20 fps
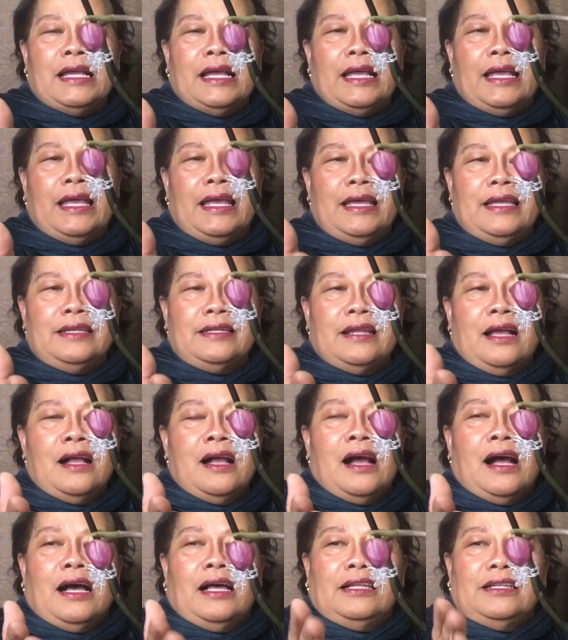And
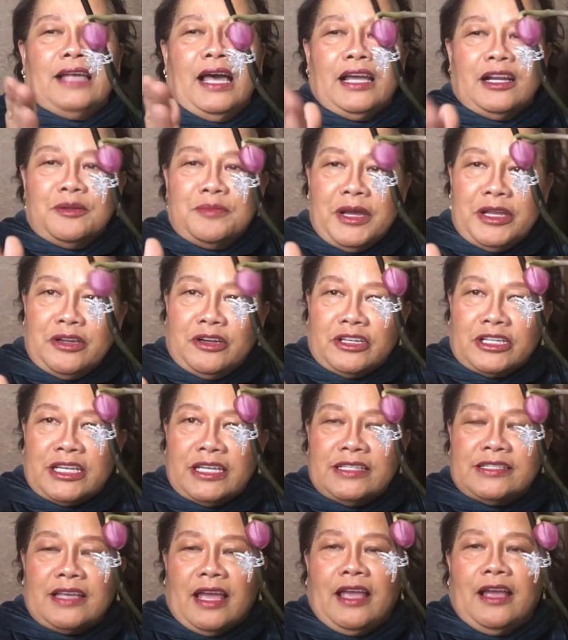a lot of my
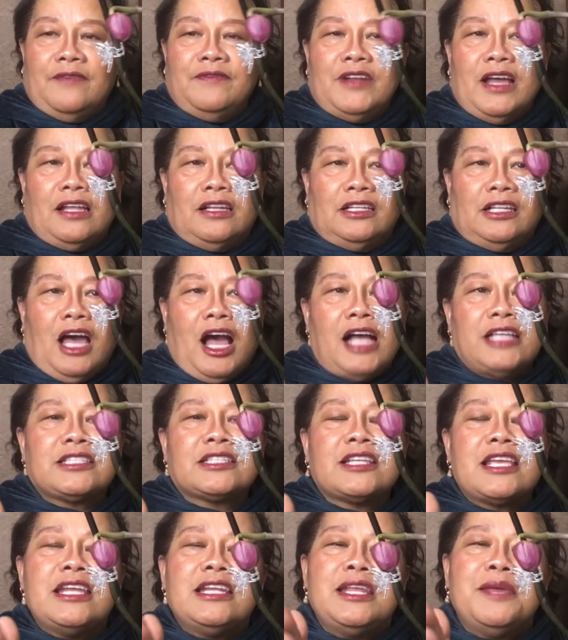orchids, I have not lost
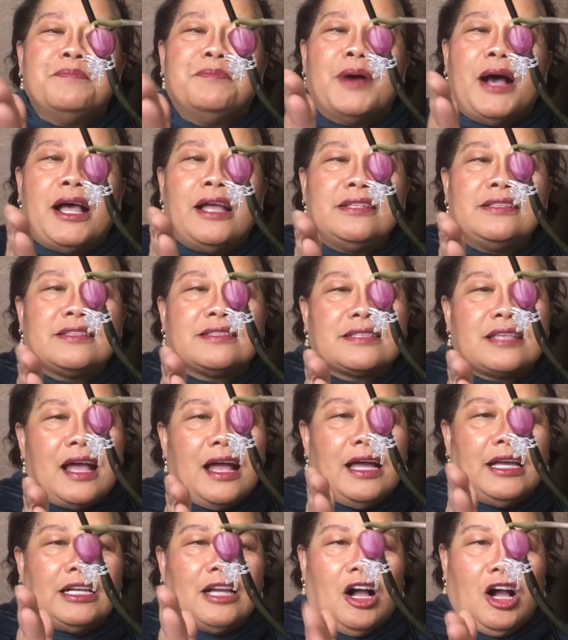any buds
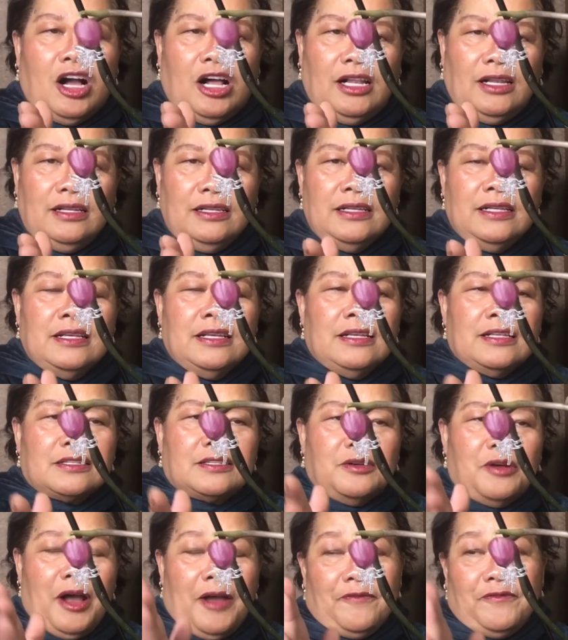at all,
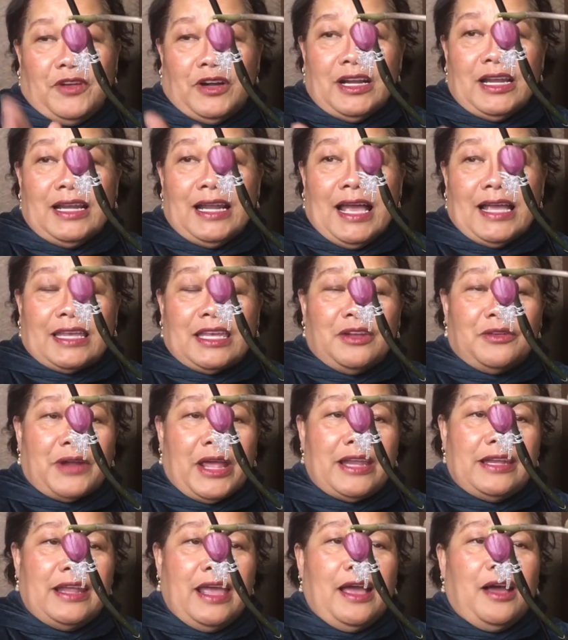so I'm very lucky
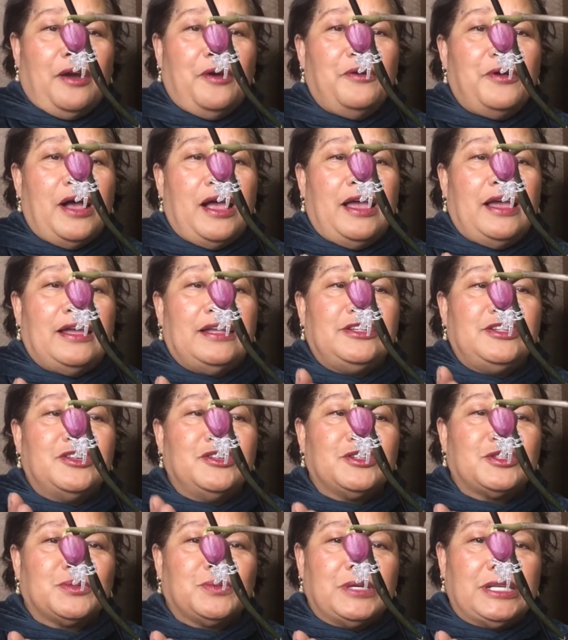right now. And
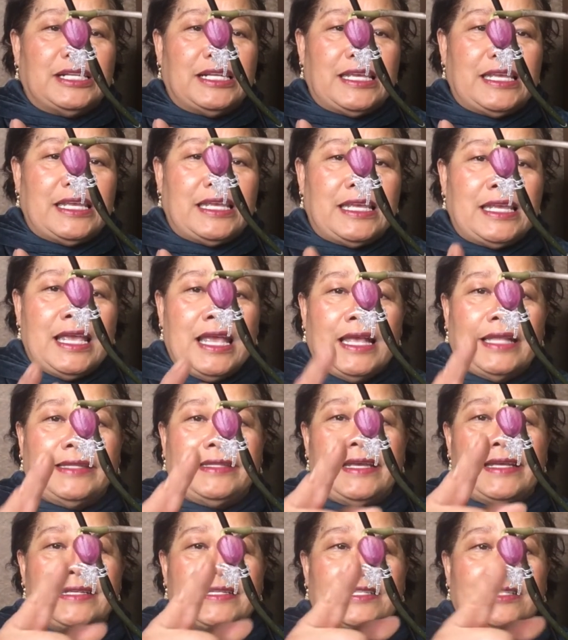usually
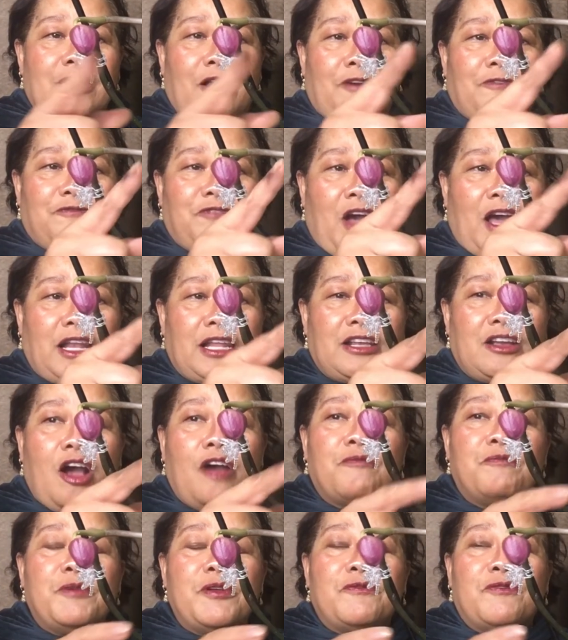they start falling
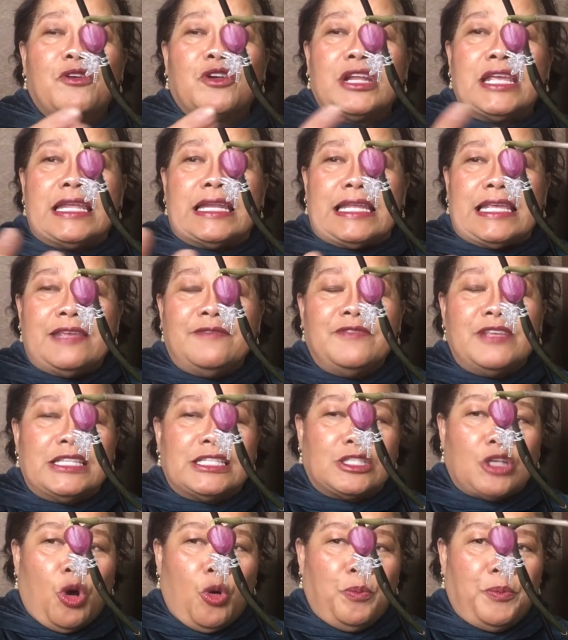off before it
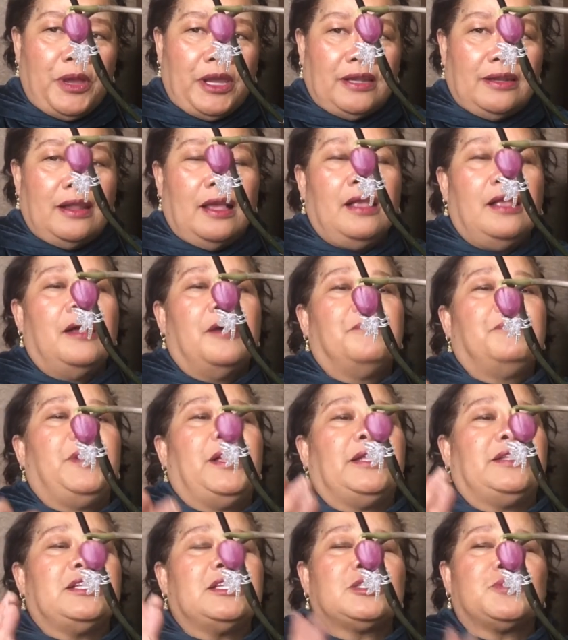evens open,
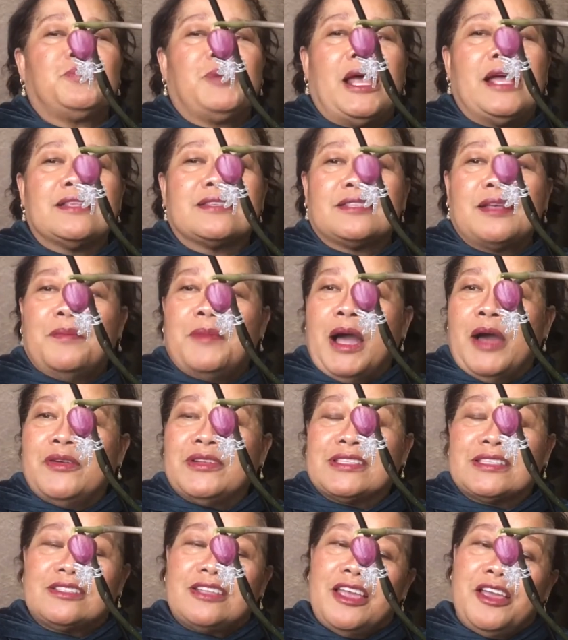but this plant somehow
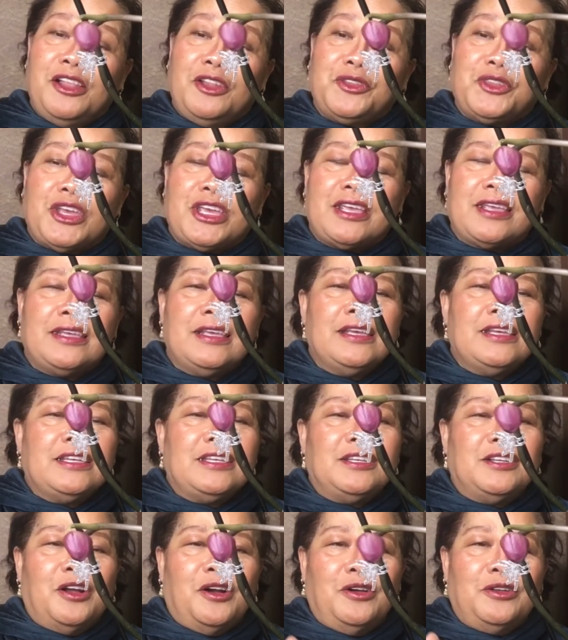it's healthy.
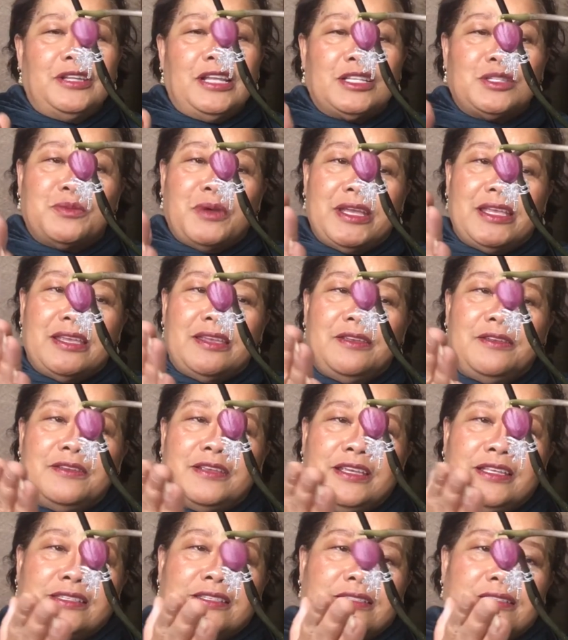You know, that's why it,
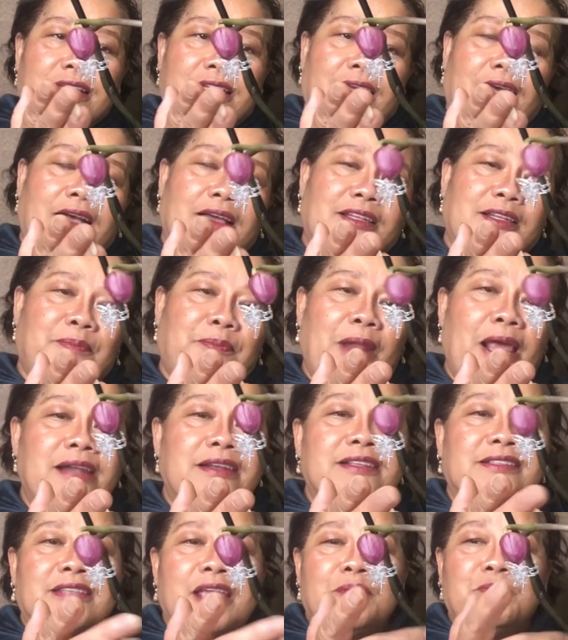it's uh, the plant
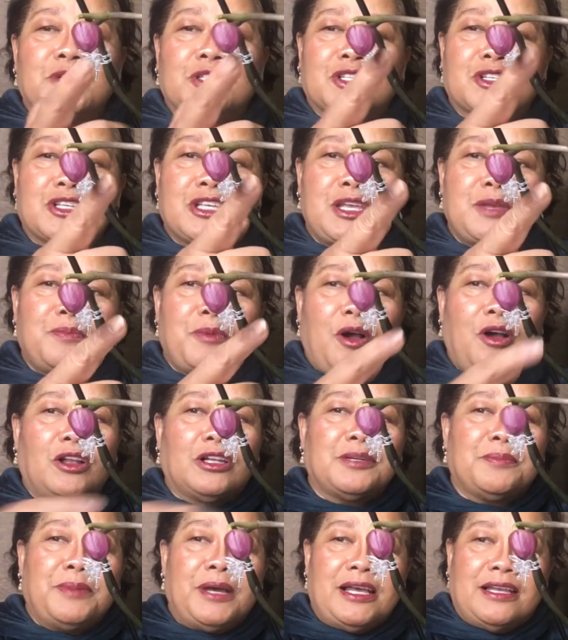is able to keep all
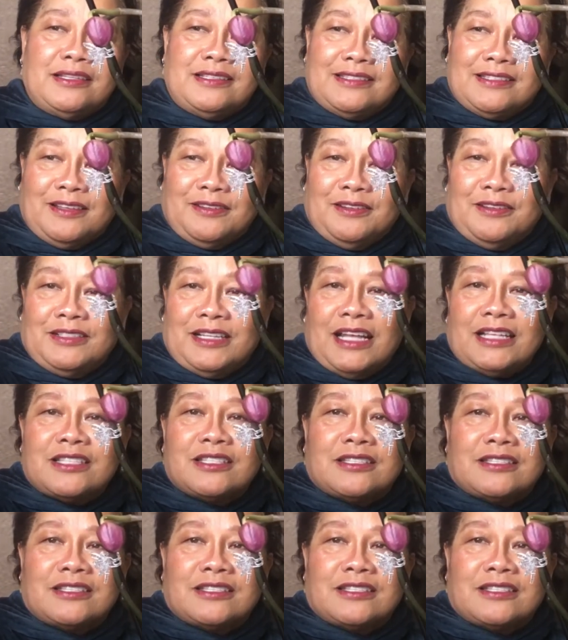the buds, so that's